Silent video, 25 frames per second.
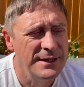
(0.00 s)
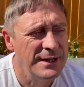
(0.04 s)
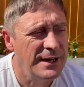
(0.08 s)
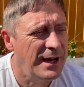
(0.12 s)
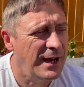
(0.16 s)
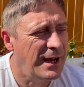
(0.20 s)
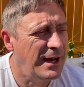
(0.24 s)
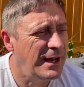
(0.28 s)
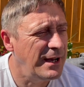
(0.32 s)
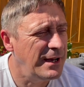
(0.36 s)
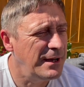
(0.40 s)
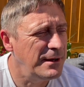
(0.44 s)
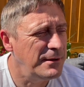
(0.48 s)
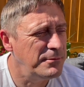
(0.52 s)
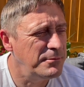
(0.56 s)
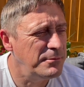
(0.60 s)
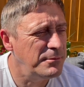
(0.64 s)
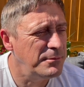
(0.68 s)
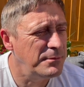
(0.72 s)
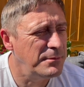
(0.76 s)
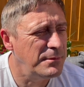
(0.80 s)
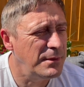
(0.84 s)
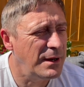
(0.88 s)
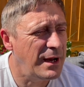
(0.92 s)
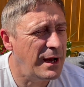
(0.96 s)

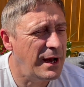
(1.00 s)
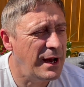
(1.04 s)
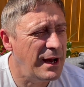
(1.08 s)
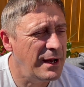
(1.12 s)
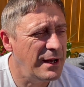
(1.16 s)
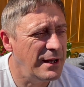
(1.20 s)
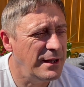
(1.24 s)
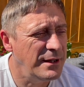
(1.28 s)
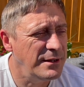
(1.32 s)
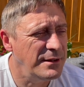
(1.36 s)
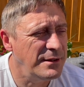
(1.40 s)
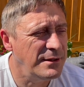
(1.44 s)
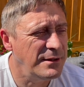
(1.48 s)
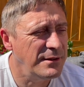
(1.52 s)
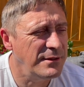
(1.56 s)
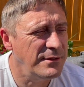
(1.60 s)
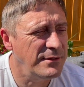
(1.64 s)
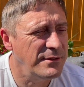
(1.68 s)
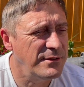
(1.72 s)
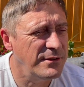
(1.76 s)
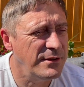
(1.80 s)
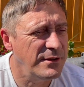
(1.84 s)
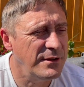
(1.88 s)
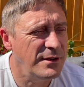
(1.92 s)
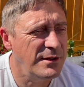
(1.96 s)
um, and
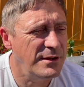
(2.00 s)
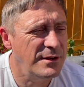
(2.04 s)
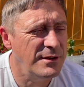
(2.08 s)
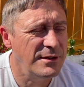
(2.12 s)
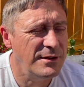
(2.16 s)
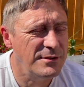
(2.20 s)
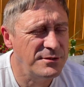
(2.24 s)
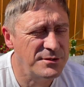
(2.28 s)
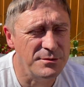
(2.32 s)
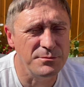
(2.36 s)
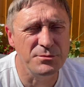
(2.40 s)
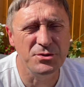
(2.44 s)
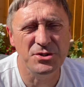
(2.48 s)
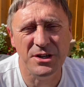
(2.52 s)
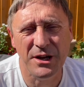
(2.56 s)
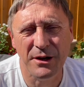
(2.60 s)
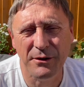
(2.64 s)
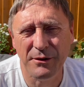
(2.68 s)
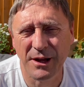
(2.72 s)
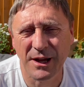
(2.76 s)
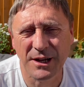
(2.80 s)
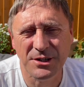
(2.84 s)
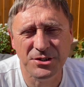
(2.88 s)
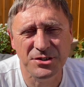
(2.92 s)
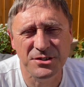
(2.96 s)
uh, some
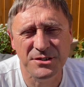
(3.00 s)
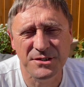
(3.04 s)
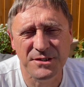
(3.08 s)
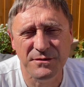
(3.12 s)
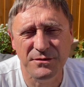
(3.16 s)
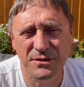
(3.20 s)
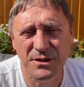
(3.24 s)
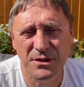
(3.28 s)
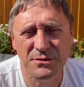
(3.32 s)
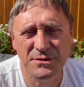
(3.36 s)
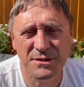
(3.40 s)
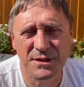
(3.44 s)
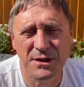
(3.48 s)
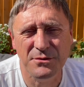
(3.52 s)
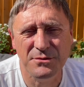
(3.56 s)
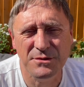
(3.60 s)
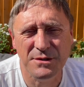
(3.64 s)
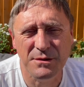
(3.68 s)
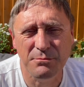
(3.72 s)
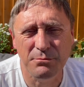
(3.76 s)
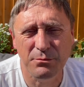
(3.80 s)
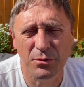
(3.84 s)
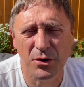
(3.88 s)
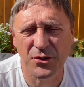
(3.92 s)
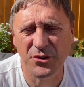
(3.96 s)
geocachers have used those
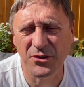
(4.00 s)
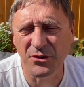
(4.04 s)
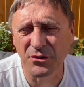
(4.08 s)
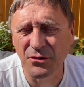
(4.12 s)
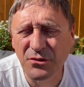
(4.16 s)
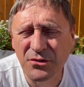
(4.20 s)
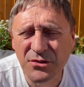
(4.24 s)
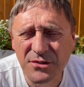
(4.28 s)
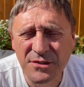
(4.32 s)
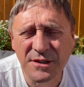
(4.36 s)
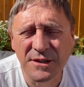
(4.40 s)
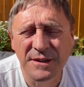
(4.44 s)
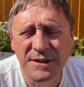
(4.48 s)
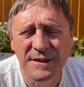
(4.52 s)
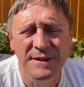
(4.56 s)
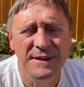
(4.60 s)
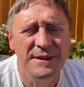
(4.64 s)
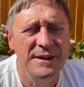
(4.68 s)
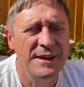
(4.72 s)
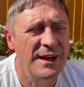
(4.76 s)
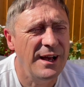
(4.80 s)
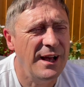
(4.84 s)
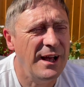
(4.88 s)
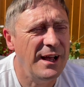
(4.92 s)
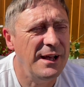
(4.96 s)
in puzzles
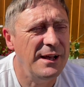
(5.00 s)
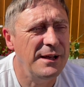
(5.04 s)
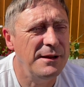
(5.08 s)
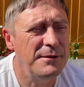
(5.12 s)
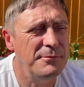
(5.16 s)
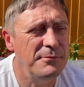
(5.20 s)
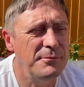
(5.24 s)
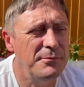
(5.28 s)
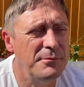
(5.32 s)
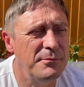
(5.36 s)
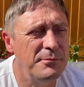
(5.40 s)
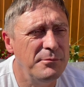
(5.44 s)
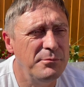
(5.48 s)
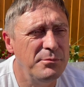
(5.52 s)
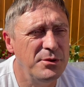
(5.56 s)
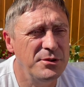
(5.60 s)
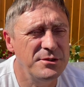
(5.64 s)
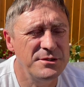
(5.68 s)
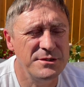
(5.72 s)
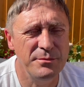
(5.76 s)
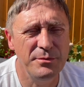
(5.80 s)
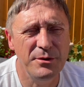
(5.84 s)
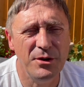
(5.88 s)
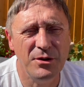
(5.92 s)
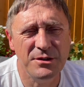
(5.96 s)
um, but
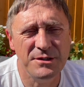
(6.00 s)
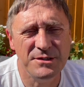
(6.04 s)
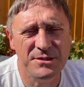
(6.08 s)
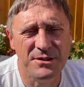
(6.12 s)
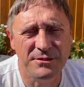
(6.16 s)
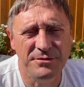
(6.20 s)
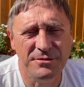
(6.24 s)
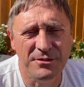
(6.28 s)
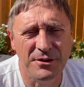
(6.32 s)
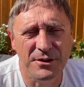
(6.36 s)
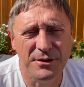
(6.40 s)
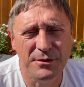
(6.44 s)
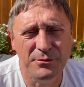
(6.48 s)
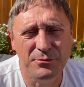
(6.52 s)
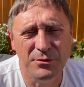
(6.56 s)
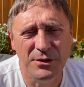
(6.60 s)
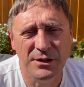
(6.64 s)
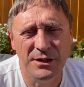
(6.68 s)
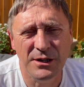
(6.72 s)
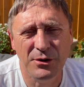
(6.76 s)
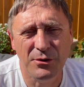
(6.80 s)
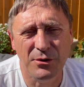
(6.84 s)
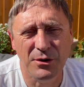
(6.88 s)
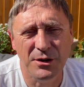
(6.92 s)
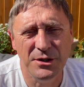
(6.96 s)
to be honest I find them
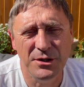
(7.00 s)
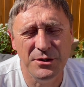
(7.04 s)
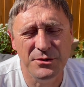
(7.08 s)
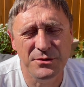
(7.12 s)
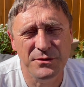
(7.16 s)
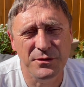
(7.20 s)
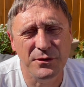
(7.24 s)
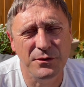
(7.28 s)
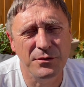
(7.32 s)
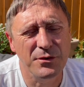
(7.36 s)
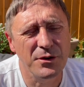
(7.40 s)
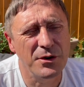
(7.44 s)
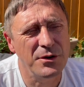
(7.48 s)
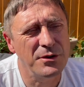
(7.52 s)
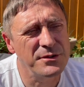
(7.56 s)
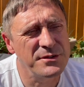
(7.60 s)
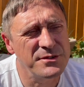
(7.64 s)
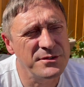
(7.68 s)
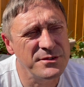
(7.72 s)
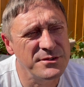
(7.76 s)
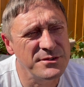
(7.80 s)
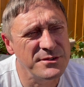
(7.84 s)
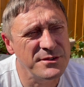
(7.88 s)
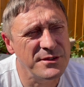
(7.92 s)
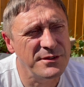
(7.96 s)
really quite useful
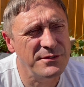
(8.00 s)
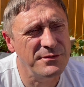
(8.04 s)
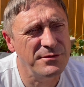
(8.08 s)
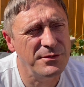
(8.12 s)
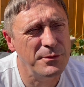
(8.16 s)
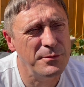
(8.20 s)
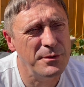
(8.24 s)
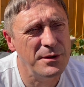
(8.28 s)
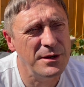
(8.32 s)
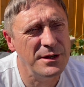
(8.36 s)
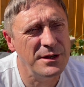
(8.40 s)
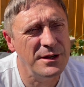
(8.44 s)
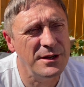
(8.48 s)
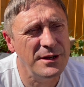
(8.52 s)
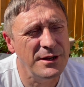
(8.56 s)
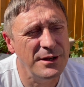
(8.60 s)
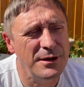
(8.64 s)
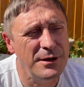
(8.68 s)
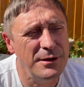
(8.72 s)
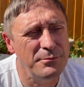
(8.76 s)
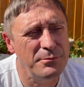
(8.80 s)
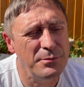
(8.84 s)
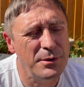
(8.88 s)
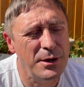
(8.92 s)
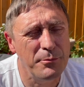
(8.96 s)
because from a,
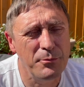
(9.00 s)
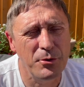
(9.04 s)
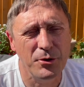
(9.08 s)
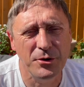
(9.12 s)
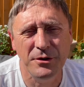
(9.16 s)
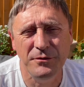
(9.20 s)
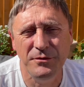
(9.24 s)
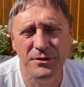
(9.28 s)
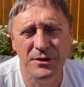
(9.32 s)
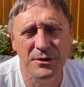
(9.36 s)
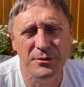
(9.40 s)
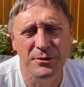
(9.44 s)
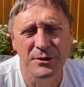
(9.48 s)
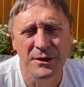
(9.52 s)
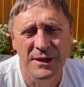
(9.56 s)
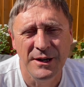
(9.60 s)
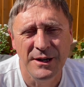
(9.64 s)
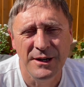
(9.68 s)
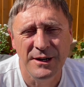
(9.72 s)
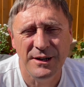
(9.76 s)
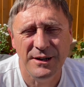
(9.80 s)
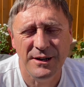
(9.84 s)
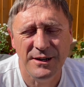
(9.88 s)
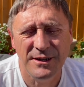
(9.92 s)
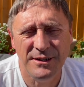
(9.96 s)
a, a point of view
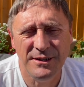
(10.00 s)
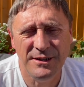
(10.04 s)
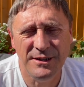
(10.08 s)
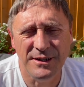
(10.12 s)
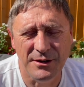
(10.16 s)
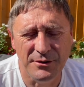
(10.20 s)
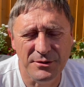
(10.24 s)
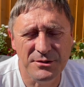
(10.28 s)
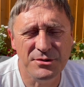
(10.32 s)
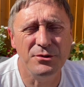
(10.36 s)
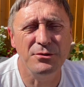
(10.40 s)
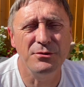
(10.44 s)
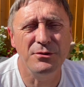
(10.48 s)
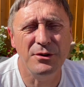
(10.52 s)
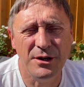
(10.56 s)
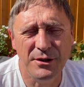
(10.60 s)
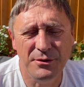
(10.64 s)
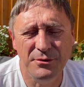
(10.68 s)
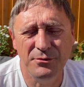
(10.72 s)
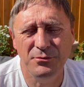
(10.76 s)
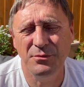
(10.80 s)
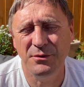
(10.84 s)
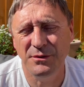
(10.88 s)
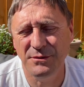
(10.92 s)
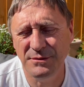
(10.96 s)
you know it's all right
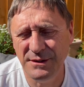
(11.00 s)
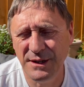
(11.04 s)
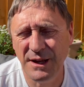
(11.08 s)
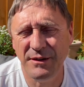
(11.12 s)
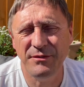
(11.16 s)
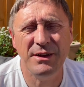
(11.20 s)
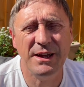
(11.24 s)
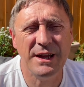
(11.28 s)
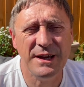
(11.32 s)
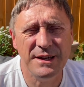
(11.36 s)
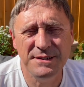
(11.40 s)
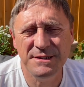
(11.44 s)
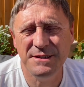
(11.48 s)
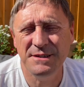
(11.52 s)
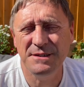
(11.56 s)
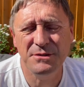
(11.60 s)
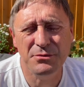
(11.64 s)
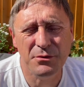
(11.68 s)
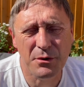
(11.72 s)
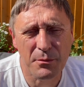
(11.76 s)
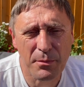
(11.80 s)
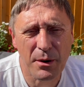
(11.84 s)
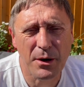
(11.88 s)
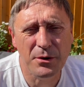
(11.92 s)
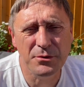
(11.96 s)
navigating to
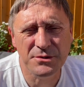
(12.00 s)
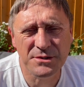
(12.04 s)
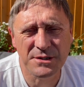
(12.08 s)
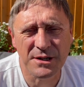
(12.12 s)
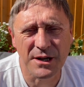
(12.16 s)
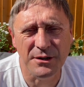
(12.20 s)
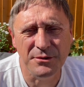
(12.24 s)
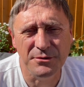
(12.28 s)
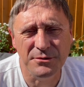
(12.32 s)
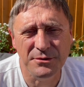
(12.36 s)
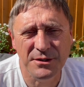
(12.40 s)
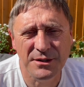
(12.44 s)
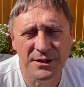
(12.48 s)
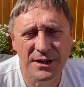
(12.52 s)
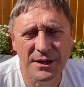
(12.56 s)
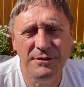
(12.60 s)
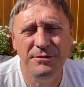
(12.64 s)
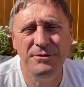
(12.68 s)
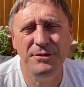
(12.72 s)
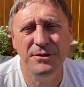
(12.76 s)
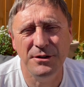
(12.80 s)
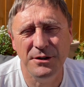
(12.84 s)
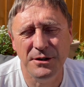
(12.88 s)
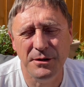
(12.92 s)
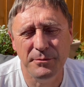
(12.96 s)
a postcode
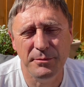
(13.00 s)
if you're in a